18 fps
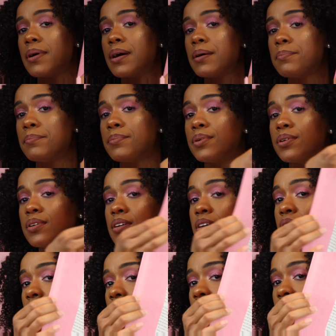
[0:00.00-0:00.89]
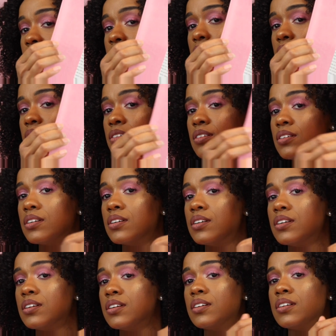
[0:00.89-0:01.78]
my book cover.
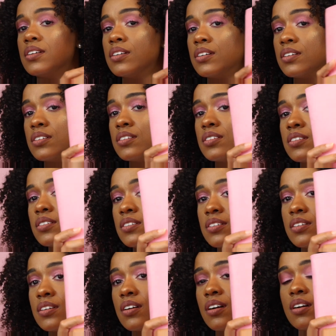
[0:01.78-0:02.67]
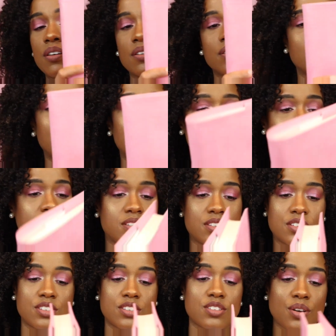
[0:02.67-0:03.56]
Oh, that is
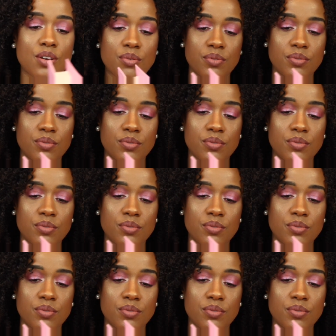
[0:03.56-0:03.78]
so